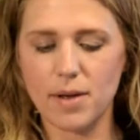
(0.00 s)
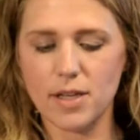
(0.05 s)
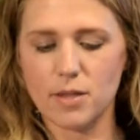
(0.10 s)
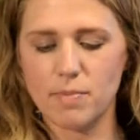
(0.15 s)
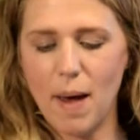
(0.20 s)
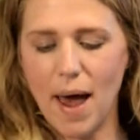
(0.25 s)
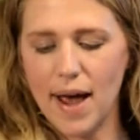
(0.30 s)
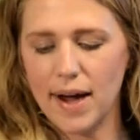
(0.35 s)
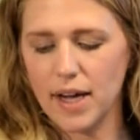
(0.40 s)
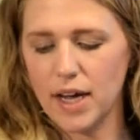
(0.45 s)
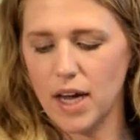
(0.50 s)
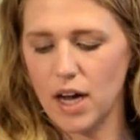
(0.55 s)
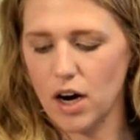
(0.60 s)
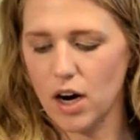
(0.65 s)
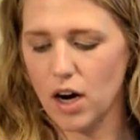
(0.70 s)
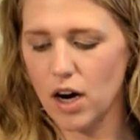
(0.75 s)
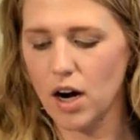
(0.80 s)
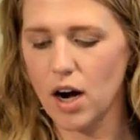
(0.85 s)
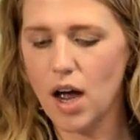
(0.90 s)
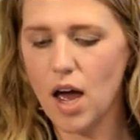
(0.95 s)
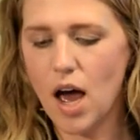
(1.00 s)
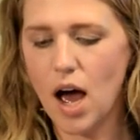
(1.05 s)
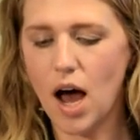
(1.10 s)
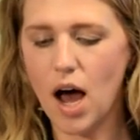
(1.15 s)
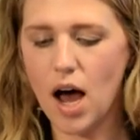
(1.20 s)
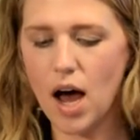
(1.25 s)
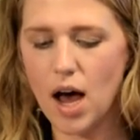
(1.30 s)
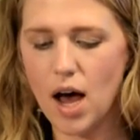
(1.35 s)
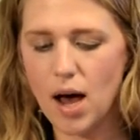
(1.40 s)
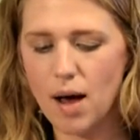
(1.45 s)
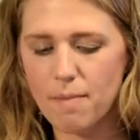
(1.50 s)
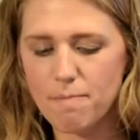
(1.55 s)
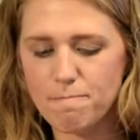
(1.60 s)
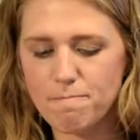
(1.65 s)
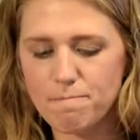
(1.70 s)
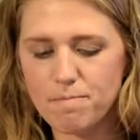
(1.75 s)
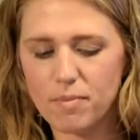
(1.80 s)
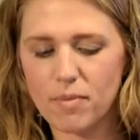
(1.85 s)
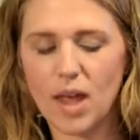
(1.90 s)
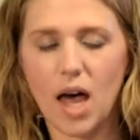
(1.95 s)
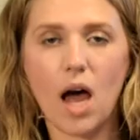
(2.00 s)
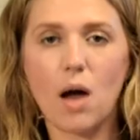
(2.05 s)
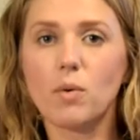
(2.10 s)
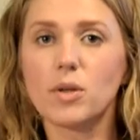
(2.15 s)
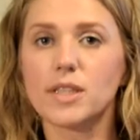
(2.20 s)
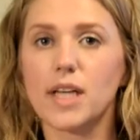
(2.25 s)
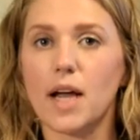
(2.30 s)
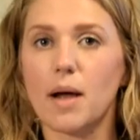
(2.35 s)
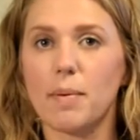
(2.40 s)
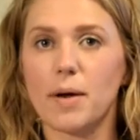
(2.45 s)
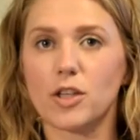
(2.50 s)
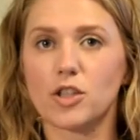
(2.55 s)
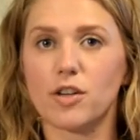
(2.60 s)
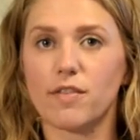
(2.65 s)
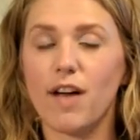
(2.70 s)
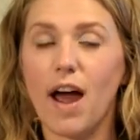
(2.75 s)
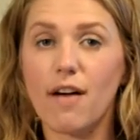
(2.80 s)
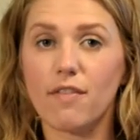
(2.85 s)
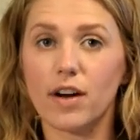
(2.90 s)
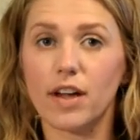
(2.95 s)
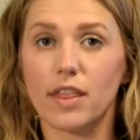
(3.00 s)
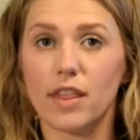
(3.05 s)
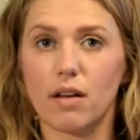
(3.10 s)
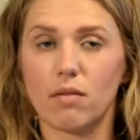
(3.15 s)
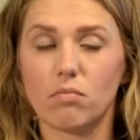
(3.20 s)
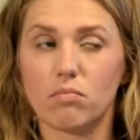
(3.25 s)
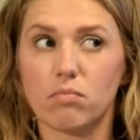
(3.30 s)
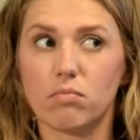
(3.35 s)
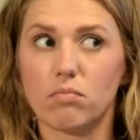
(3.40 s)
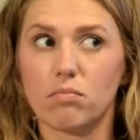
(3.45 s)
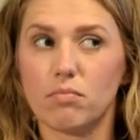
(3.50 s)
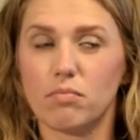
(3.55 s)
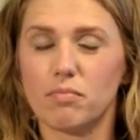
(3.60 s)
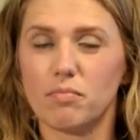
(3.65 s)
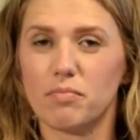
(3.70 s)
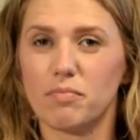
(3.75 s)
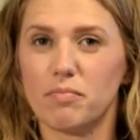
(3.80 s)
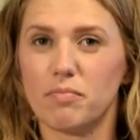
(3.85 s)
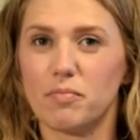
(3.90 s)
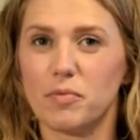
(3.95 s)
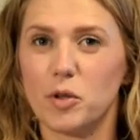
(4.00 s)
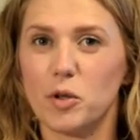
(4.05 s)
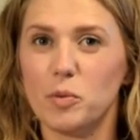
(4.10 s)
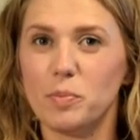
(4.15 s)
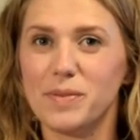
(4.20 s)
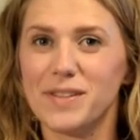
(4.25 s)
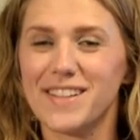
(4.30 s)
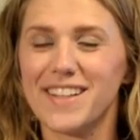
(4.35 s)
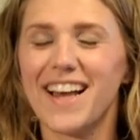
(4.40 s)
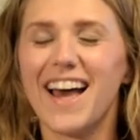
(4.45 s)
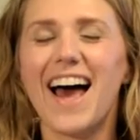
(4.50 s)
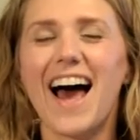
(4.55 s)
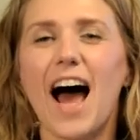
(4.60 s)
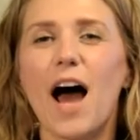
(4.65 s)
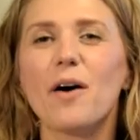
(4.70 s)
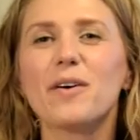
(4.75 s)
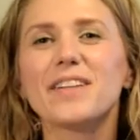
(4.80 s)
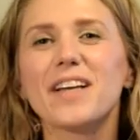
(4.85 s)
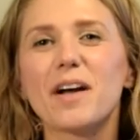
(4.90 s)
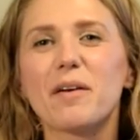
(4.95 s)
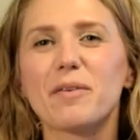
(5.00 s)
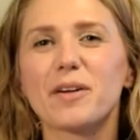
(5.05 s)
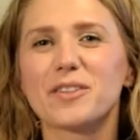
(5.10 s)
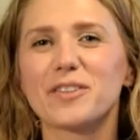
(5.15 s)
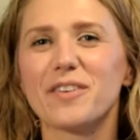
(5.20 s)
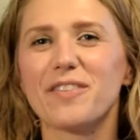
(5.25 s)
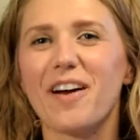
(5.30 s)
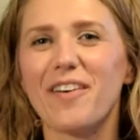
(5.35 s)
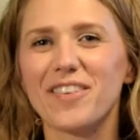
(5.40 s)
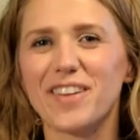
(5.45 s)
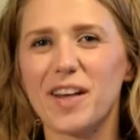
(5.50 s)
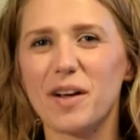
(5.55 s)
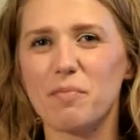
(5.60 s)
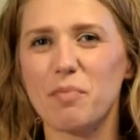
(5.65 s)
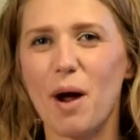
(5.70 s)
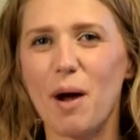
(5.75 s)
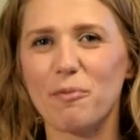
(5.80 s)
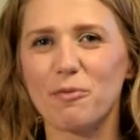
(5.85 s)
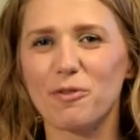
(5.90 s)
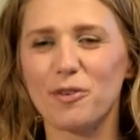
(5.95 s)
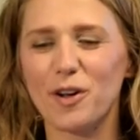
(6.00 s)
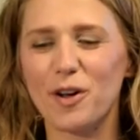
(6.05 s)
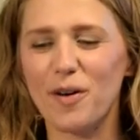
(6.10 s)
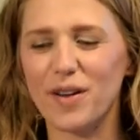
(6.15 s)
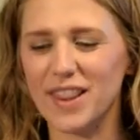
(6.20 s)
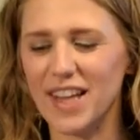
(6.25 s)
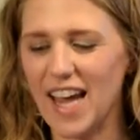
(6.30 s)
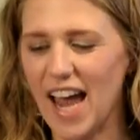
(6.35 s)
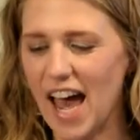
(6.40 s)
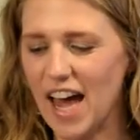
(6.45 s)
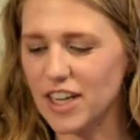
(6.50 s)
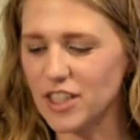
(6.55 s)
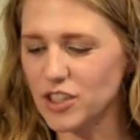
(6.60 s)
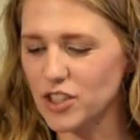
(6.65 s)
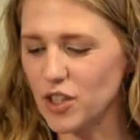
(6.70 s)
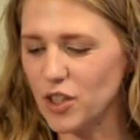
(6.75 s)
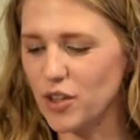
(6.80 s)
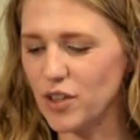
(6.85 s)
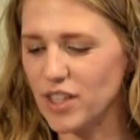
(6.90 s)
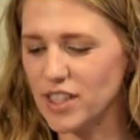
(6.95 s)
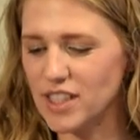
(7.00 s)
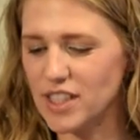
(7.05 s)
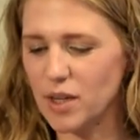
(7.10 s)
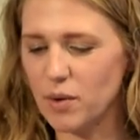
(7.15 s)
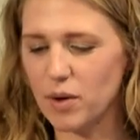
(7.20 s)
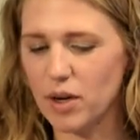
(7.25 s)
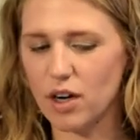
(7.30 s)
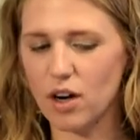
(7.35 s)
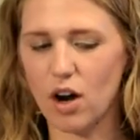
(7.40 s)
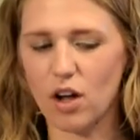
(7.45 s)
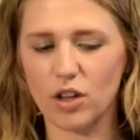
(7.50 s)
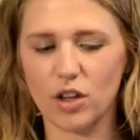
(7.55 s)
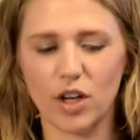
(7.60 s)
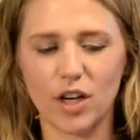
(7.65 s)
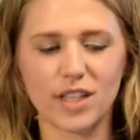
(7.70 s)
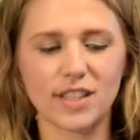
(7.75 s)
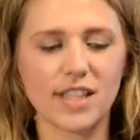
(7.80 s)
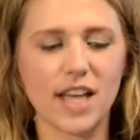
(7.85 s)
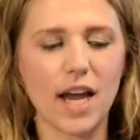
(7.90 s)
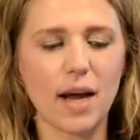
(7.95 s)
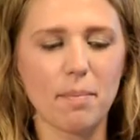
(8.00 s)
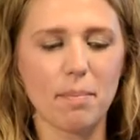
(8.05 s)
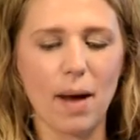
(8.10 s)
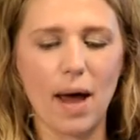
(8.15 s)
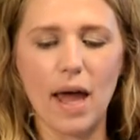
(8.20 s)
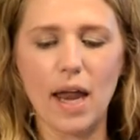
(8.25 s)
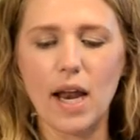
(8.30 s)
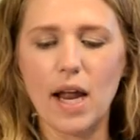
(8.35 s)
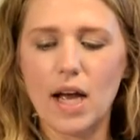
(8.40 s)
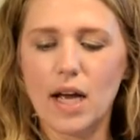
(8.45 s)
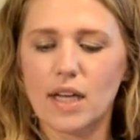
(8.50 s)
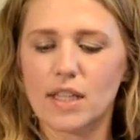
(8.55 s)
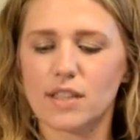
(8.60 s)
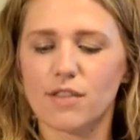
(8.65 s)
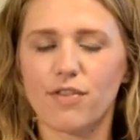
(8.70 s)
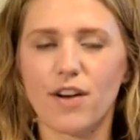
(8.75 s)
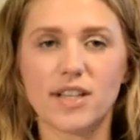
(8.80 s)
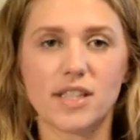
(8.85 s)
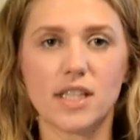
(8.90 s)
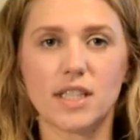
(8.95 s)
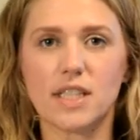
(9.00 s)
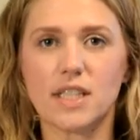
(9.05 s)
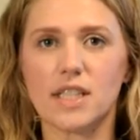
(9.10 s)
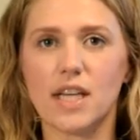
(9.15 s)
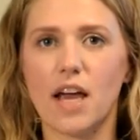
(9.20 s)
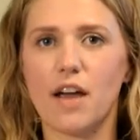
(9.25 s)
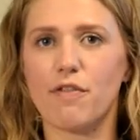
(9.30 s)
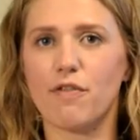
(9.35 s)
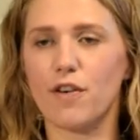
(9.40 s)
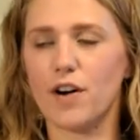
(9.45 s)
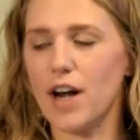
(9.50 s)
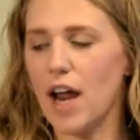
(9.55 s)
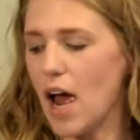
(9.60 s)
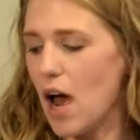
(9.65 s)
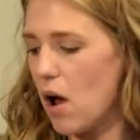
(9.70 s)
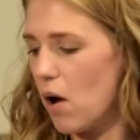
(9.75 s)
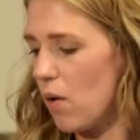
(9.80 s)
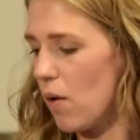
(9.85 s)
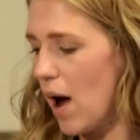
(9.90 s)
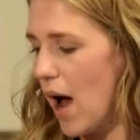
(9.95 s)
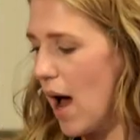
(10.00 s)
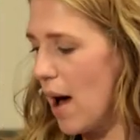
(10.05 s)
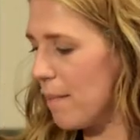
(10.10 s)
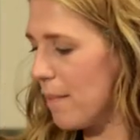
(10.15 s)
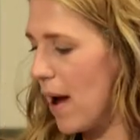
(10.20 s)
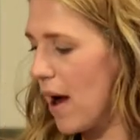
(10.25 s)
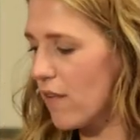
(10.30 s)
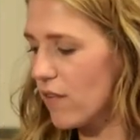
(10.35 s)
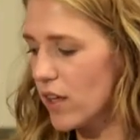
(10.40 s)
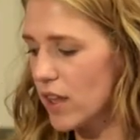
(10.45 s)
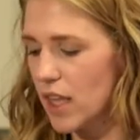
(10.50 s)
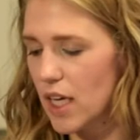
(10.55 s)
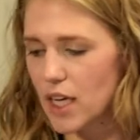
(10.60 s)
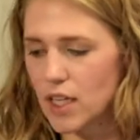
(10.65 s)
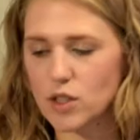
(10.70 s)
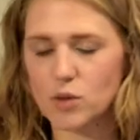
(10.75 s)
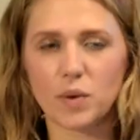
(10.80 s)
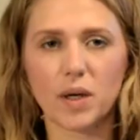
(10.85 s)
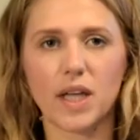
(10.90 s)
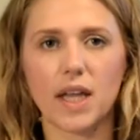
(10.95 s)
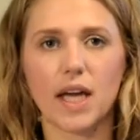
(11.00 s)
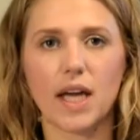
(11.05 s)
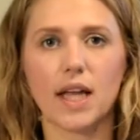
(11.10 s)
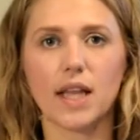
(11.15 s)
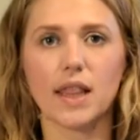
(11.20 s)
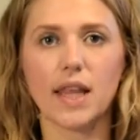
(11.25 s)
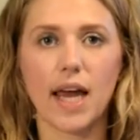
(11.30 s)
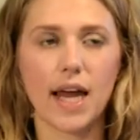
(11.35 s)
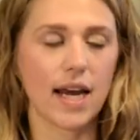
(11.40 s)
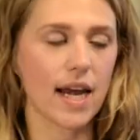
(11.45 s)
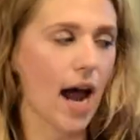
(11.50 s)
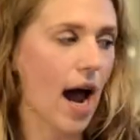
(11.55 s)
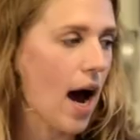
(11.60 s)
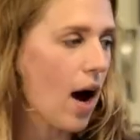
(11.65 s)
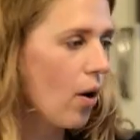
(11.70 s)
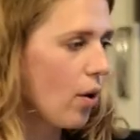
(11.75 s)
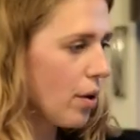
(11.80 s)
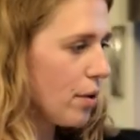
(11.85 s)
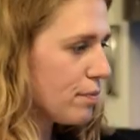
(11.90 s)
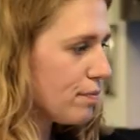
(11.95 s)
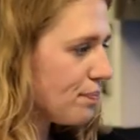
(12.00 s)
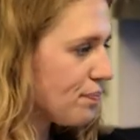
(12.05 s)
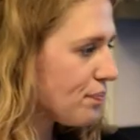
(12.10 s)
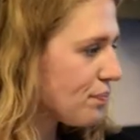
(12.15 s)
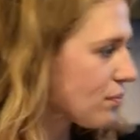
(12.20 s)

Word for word: is back here. Um, I will take a picture of everything. Oops. I will take a picture of everything prepped for you at the end so you can see what it all looks like. But suffice it to say for now, um, everything is really laid out.